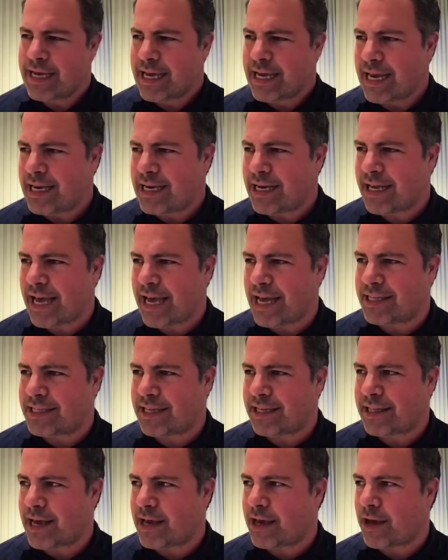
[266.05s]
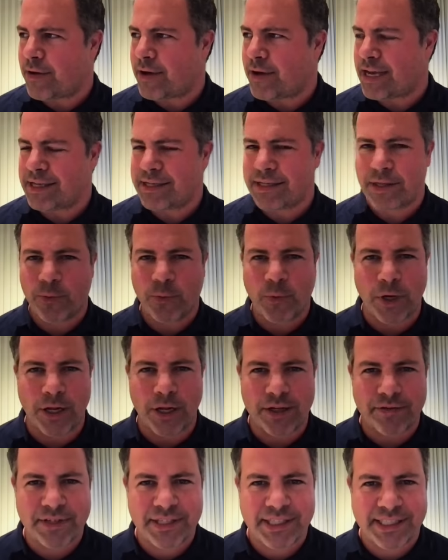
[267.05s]
indicating they're going into the
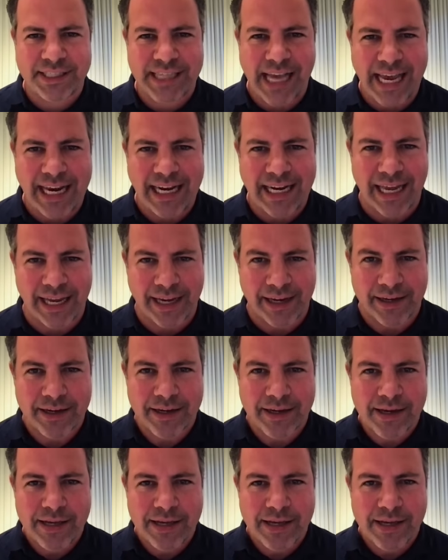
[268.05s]
world of sailing.